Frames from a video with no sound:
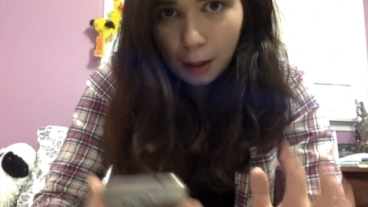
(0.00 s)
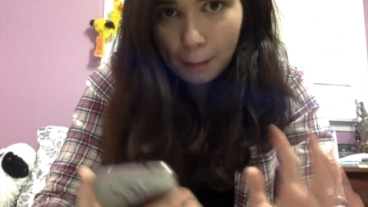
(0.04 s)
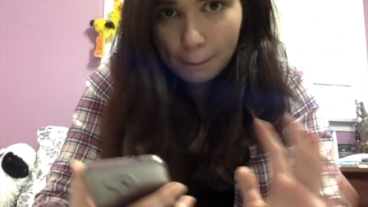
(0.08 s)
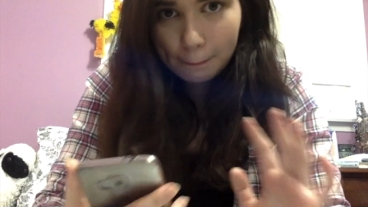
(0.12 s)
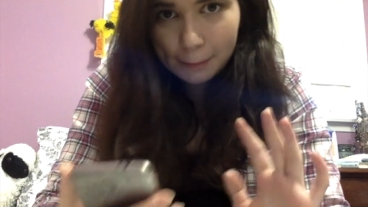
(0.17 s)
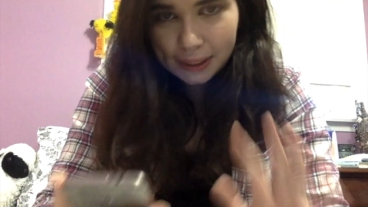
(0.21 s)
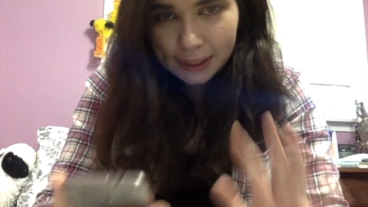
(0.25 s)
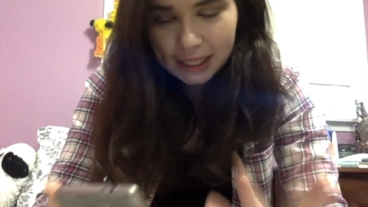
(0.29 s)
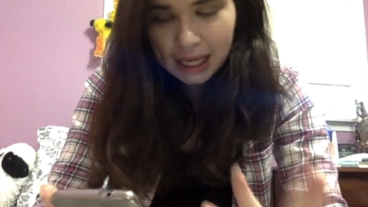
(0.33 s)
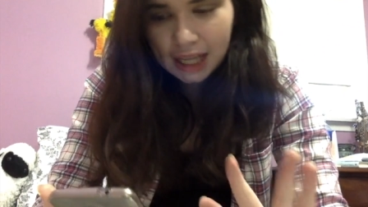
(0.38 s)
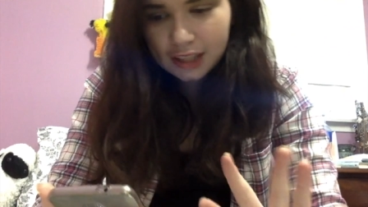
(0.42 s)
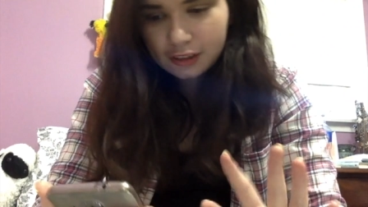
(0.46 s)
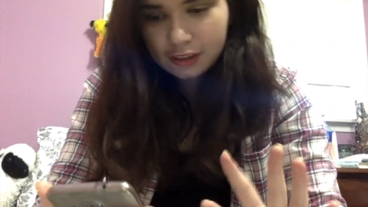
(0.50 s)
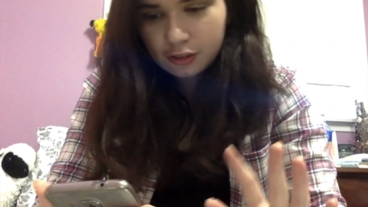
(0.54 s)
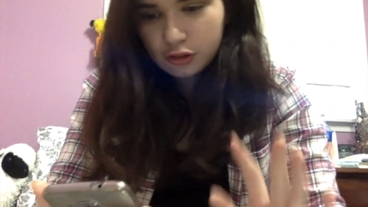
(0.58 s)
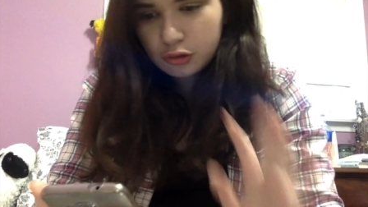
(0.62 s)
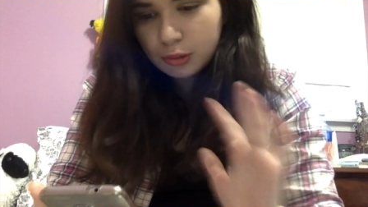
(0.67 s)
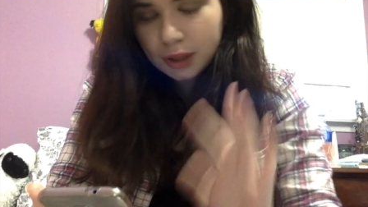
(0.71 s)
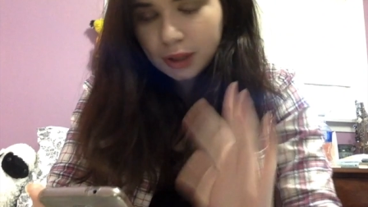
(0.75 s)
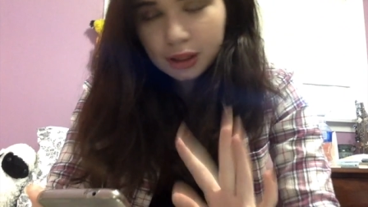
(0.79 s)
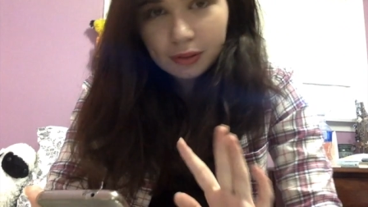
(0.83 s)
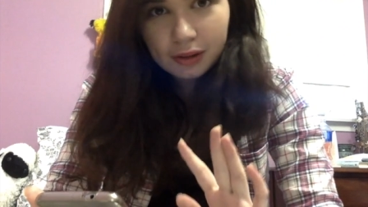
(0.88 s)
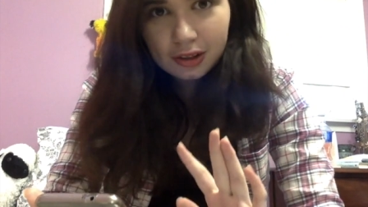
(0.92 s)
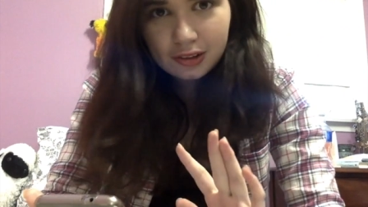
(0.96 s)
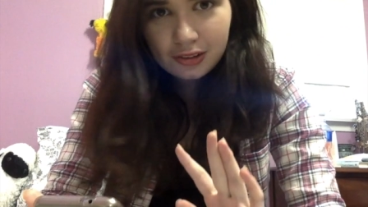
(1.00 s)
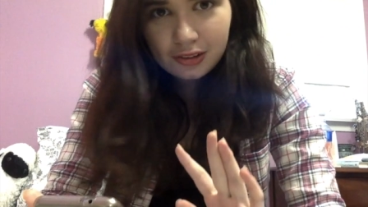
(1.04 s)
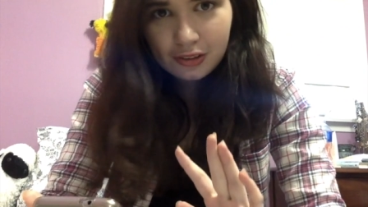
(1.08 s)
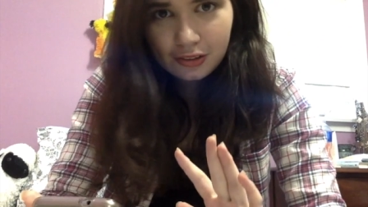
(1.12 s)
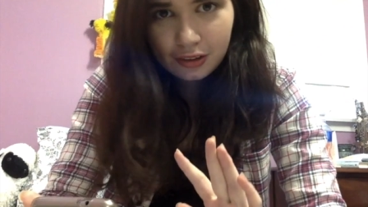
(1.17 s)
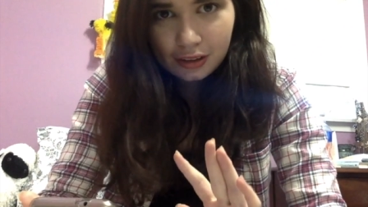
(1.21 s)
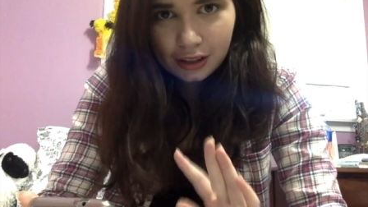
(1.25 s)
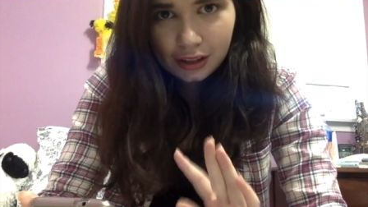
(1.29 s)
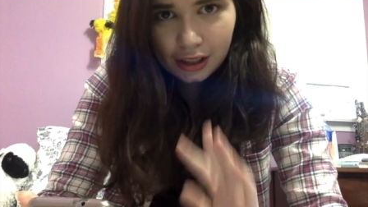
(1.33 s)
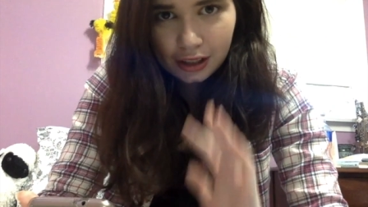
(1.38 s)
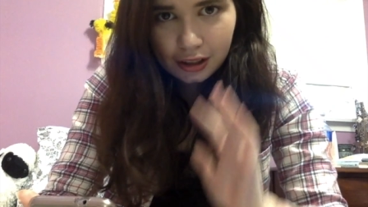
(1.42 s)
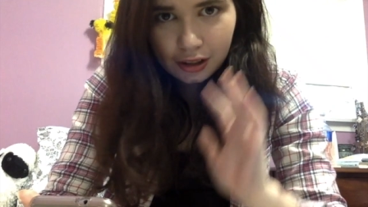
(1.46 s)
But yeah, there's 20 questions
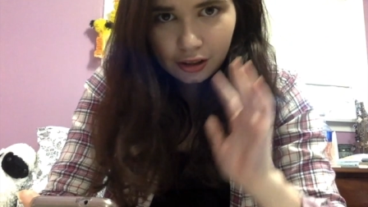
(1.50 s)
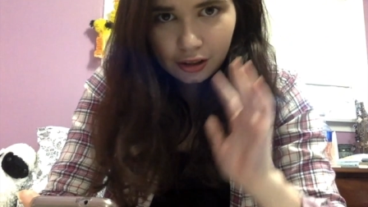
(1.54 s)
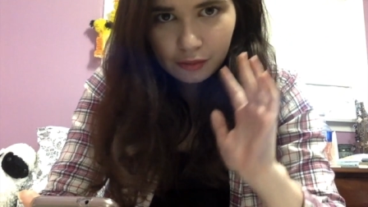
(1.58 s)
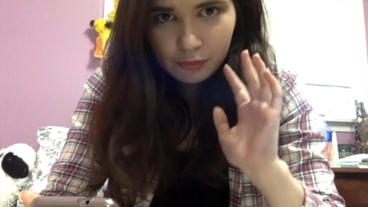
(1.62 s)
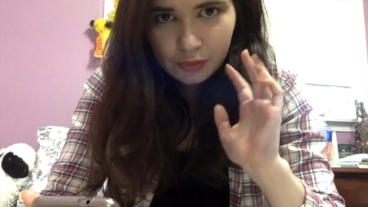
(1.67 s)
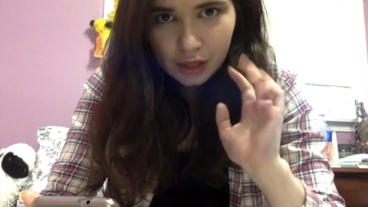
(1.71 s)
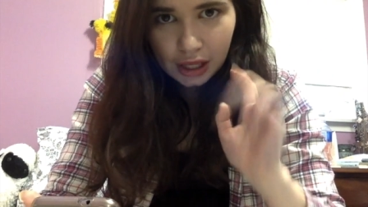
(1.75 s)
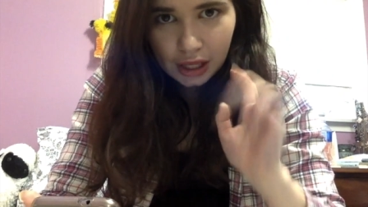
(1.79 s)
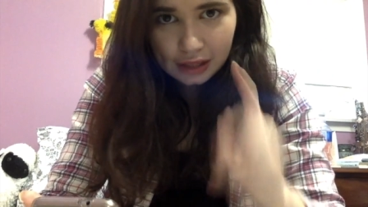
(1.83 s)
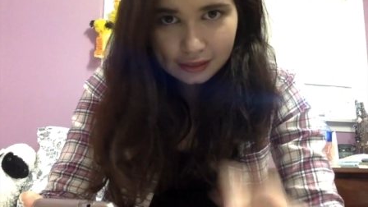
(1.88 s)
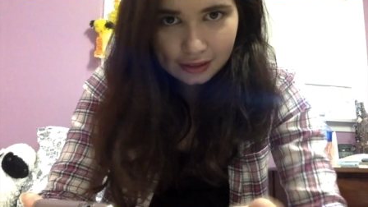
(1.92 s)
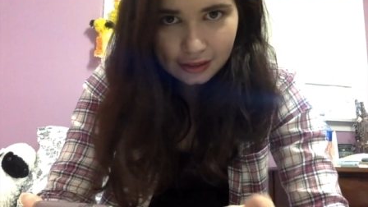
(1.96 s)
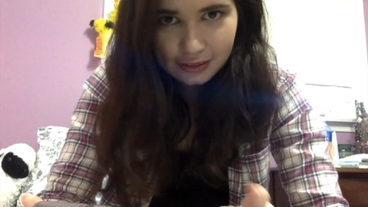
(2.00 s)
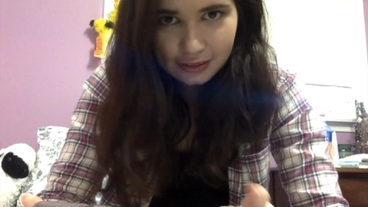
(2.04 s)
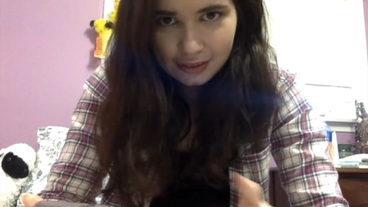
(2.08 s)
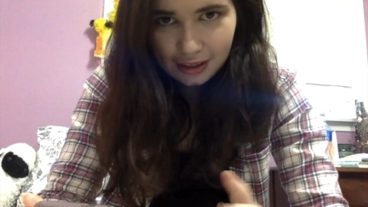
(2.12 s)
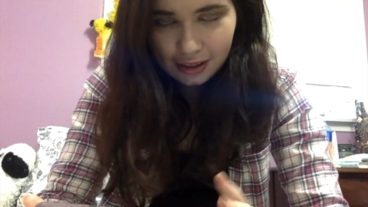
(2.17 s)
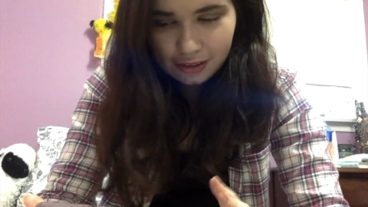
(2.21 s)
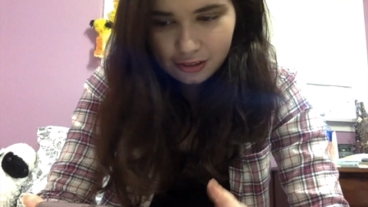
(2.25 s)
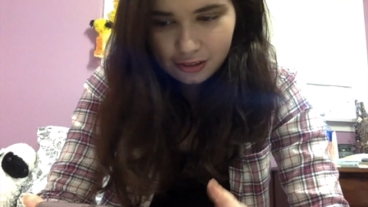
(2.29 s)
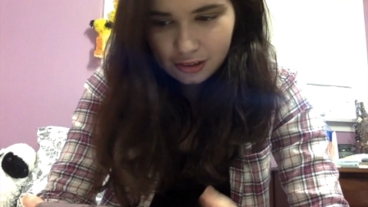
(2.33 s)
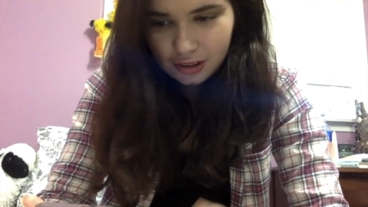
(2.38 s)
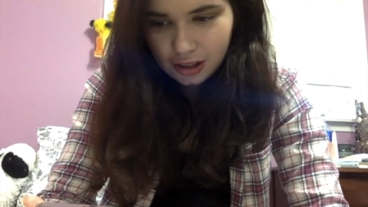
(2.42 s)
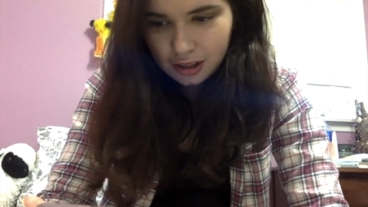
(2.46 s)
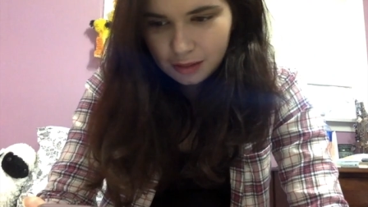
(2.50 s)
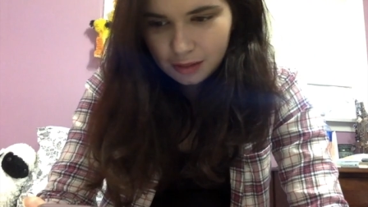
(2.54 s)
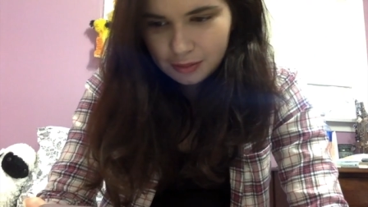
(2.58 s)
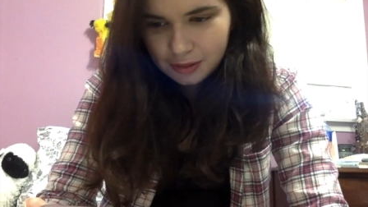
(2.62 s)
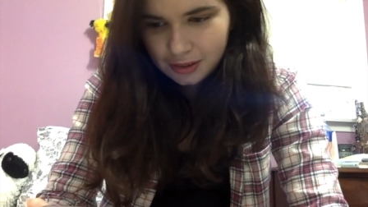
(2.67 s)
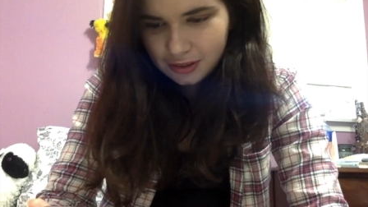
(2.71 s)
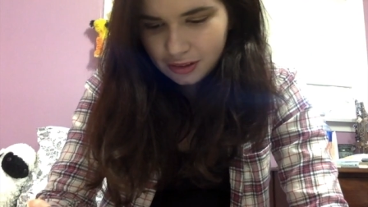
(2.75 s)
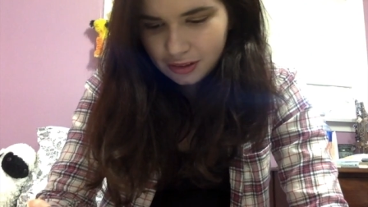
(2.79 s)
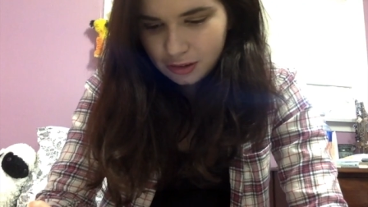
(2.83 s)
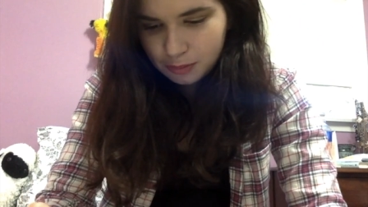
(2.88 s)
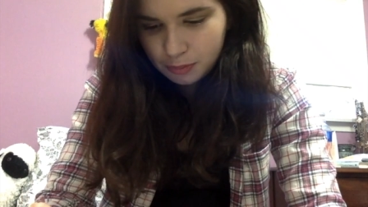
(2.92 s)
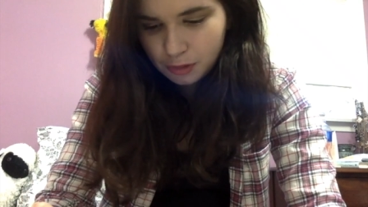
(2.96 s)
on here. Let's answer them
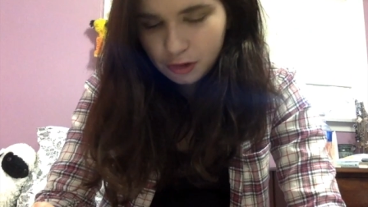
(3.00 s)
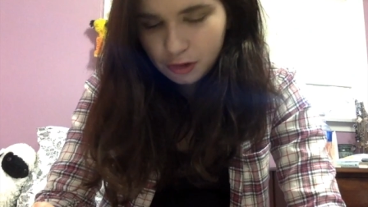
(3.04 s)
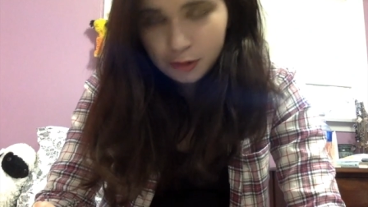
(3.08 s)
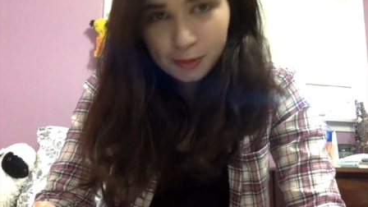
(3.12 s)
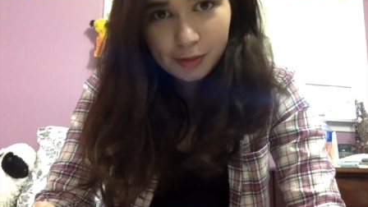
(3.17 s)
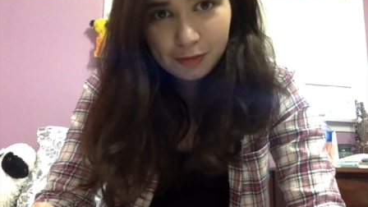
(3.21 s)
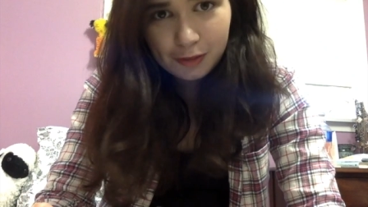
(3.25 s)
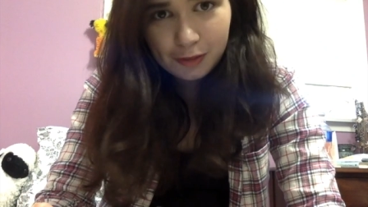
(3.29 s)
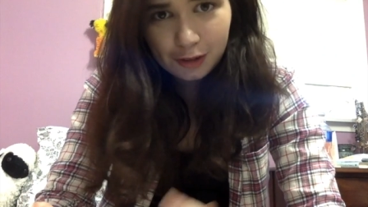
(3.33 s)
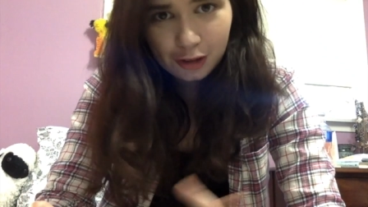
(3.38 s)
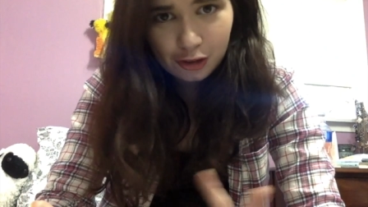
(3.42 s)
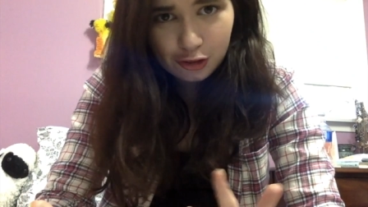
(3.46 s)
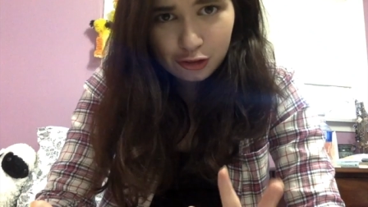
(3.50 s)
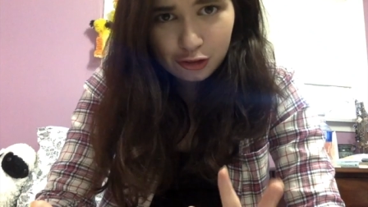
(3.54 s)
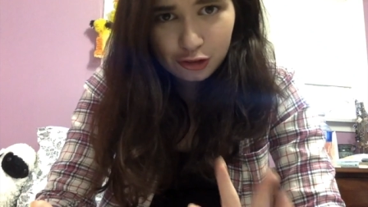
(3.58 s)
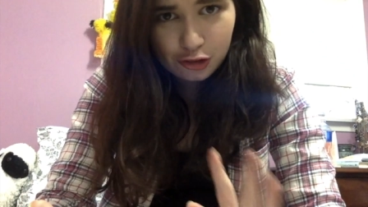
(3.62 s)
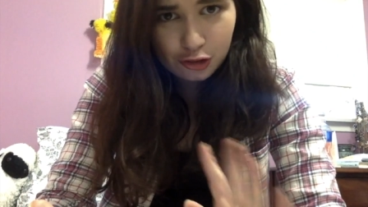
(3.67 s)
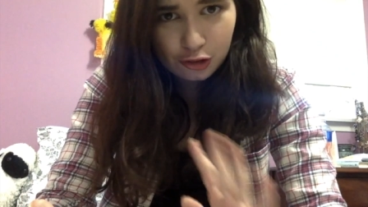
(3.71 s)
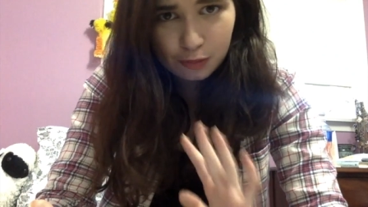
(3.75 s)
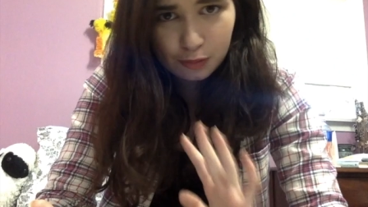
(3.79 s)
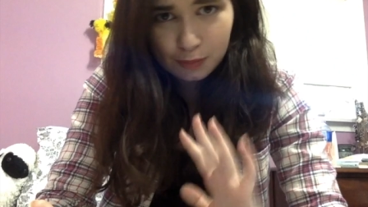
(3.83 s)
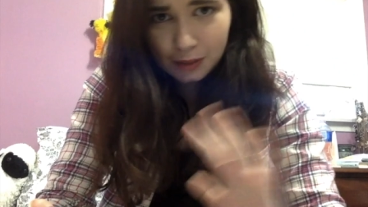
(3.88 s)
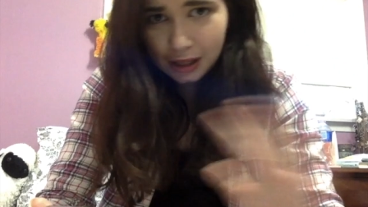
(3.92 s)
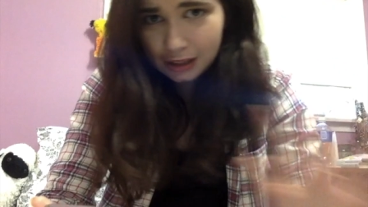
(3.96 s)
because it's supposed to be for YouTube.